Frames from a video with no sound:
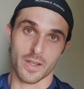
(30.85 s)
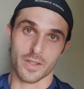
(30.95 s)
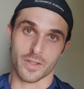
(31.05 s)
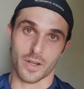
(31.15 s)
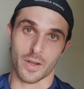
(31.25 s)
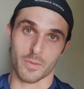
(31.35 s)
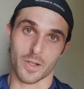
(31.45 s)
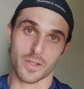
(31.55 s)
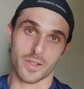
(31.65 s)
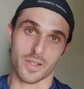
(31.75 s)
So I'm
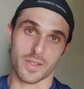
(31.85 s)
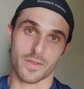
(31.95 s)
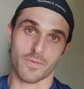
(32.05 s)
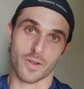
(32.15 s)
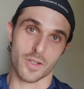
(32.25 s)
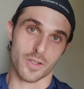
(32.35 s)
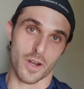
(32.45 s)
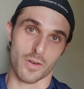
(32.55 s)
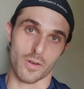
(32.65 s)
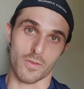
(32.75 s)
going to just first
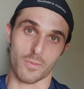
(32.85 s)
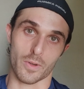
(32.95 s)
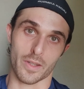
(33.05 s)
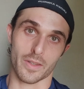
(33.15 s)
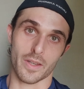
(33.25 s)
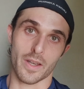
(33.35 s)
start off with,